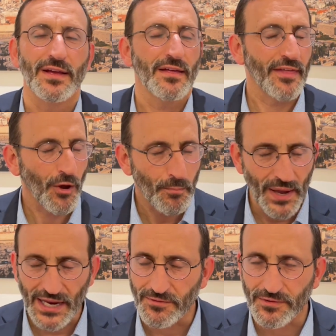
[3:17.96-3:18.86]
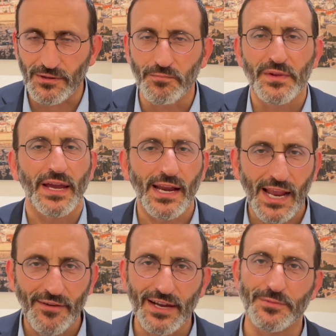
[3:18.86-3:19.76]
They are painful, and
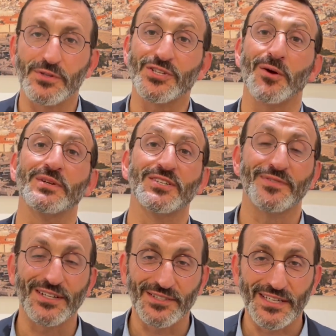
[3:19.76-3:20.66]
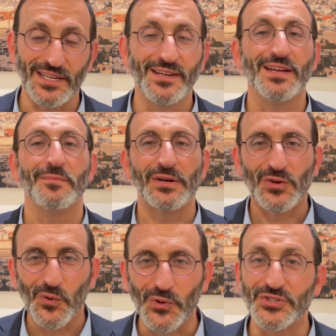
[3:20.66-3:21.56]
life comes with so much difficulty. But it
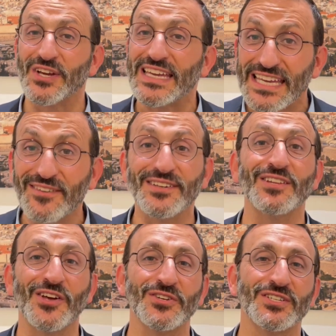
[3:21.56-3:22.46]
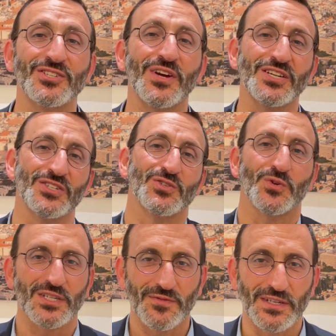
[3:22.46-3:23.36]
also, even in those situations,
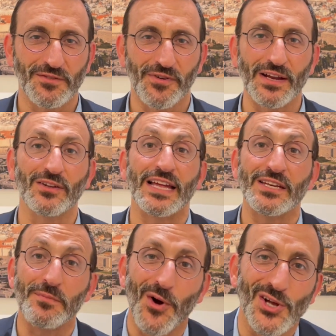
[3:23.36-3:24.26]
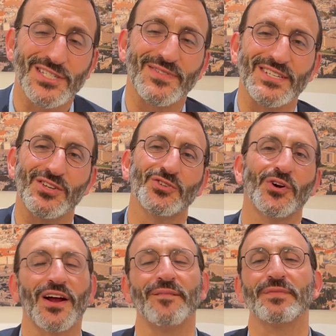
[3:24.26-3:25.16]
taught us Viktor Frankl and demands of us the
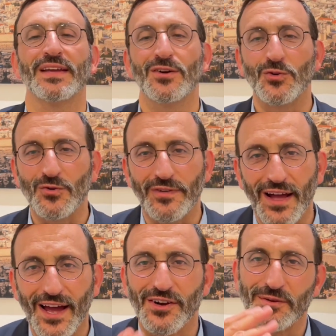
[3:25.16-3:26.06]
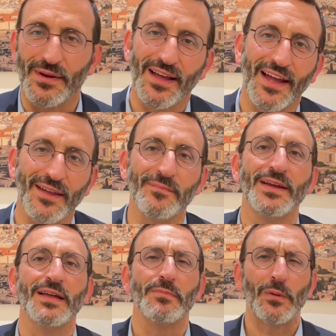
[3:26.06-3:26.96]
Torah, uvacharta b'chaim.
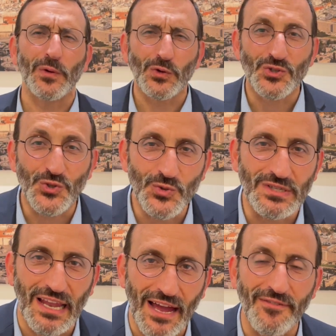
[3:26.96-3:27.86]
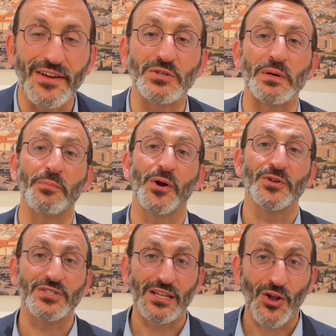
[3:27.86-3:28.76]
May we all choose life as we
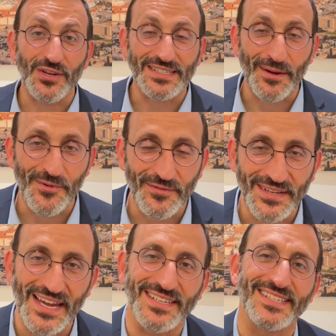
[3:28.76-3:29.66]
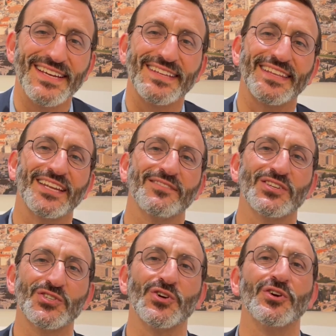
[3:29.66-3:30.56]
approach the last number of days, the end of
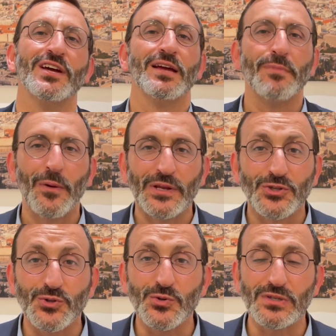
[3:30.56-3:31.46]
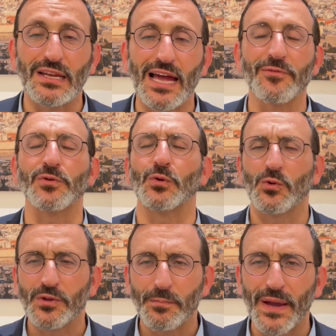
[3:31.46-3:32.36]
this year. May we choose life with all
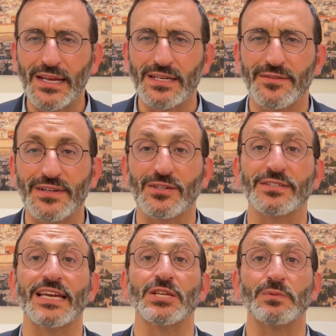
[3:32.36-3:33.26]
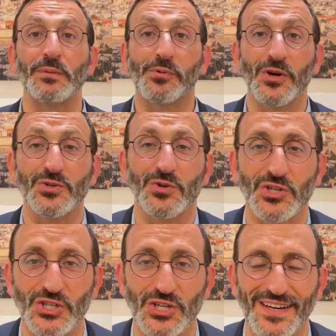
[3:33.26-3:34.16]
the pain and difficulty as we approach Rosh
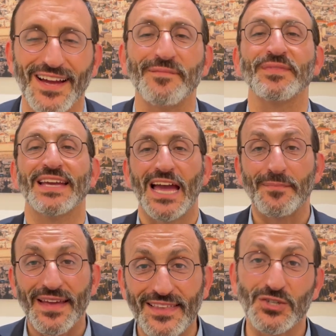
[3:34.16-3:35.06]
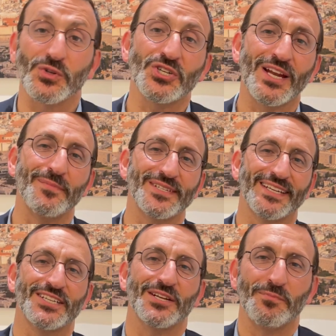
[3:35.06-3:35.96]
Hashanah. And may this Rosh Hashanah, B'ezrat
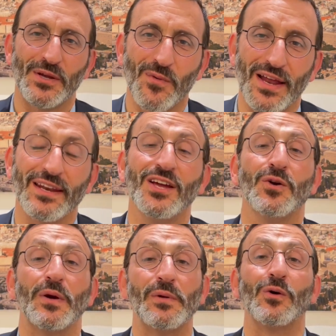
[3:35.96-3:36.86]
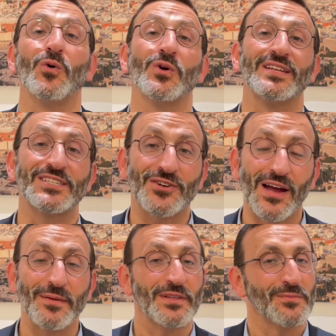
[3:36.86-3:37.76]
Hashem, be one where we are all
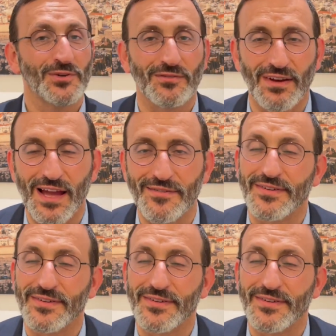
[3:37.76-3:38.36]
inscribed in the book of life,